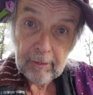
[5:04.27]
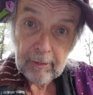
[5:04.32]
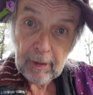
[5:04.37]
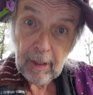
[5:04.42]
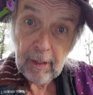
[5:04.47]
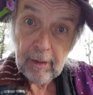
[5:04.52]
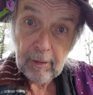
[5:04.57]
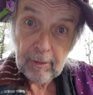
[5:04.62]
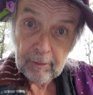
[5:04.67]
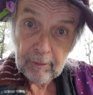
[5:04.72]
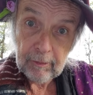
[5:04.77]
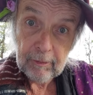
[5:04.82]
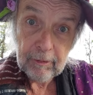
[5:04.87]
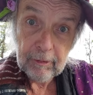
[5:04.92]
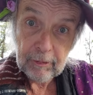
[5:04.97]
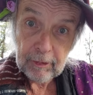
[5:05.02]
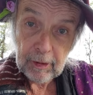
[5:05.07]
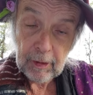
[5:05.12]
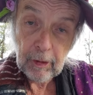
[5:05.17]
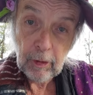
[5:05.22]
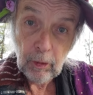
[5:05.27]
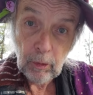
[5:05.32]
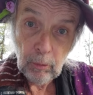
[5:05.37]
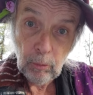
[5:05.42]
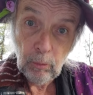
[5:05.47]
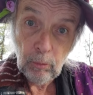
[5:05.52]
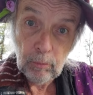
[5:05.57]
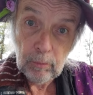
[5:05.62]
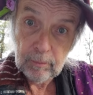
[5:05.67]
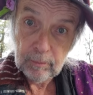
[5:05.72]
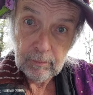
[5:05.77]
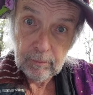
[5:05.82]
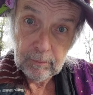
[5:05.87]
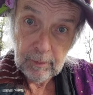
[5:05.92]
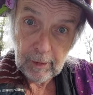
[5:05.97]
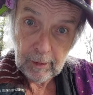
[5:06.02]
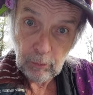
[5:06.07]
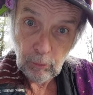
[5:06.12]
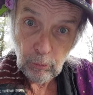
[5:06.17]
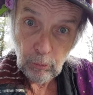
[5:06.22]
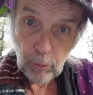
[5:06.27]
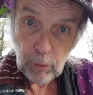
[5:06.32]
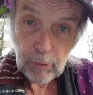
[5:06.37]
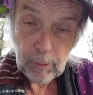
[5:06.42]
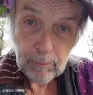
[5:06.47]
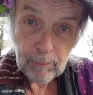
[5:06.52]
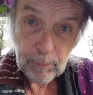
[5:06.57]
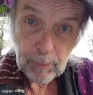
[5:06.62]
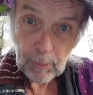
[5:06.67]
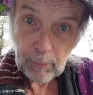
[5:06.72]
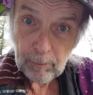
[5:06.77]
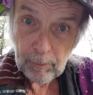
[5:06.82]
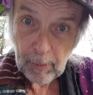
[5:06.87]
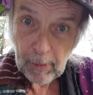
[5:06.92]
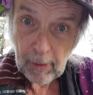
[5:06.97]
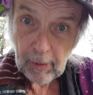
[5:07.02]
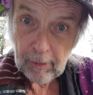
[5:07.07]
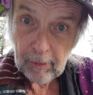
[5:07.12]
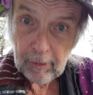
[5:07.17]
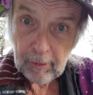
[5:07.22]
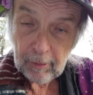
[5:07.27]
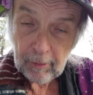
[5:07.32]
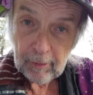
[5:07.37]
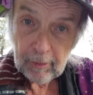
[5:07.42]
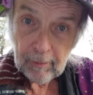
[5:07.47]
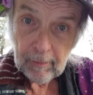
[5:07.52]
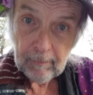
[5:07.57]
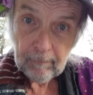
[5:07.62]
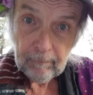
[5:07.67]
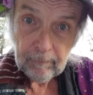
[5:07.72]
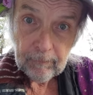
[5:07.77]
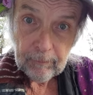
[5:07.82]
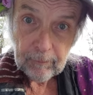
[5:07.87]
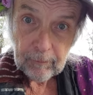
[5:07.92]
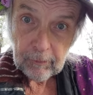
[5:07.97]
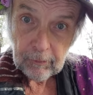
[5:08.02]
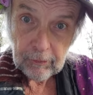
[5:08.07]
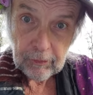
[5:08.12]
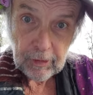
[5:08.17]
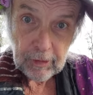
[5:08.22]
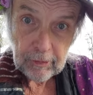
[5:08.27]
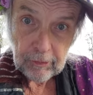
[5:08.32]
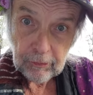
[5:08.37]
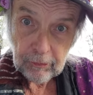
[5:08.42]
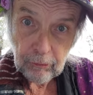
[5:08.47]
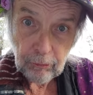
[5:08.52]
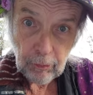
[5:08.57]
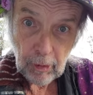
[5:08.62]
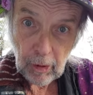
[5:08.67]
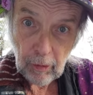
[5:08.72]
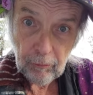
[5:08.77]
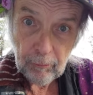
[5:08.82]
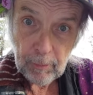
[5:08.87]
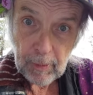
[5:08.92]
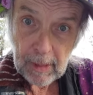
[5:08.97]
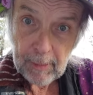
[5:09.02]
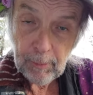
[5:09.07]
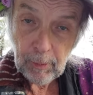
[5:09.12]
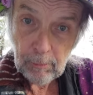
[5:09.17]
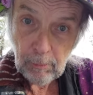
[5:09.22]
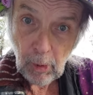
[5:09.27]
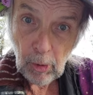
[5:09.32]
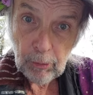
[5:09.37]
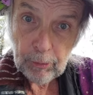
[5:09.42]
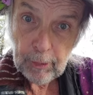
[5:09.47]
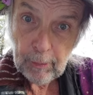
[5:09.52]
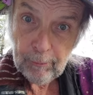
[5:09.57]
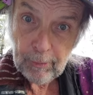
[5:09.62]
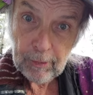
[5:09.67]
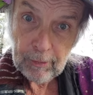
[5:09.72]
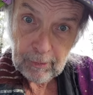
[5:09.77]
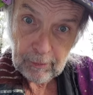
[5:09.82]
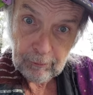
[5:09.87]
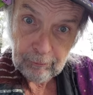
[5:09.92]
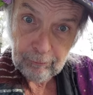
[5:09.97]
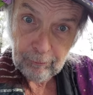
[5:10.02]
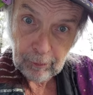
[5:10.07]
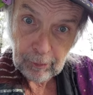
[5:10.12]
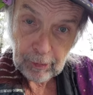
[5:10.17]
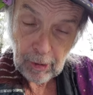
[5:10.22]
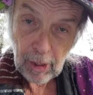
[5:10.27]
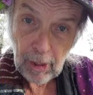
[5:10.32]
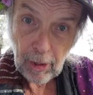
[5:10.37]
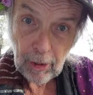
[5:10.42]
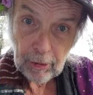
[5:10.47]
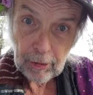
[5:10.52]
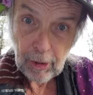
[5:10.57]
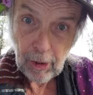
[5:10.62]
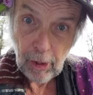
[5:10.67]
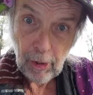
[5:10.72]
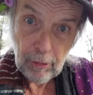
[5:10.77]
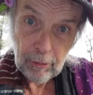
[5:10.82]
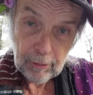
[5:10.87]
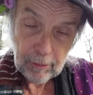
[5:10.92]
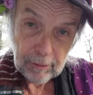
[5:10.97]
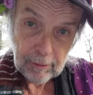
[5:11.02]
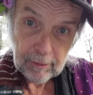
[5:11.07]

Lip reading: It's got a single, like, wooden propeller, seats 12 people. Most of it is for cargo.